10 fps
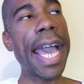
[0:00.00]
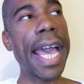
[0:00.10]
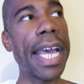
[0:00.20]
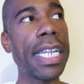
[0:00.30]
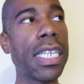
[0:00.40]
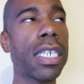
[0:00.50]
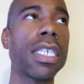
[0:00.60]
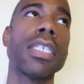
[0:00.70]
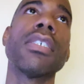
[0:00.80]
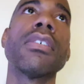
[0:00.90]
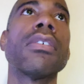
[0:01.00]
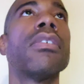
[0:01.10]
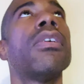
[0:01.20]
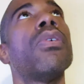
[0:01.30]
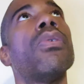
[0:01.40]
And
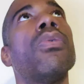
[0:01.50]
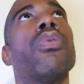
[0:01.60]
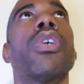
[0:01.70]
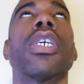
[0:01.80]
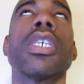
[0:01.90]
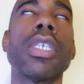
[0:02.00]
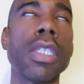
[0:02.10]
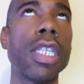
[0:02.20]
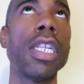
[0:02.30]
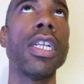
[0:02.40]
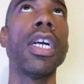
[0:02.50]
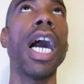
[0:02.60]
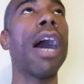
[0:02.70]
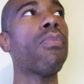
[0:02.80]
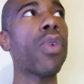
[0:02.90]
whew,
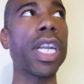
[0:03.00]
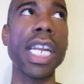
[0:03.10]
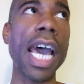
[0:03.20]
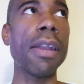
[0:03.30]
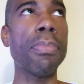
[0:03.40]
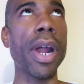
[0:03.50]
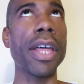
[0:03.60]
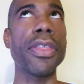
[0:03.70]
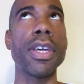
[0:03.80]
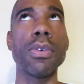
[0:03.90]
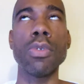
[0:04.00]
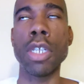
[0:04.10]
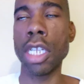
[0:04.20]
I'm running out of breath.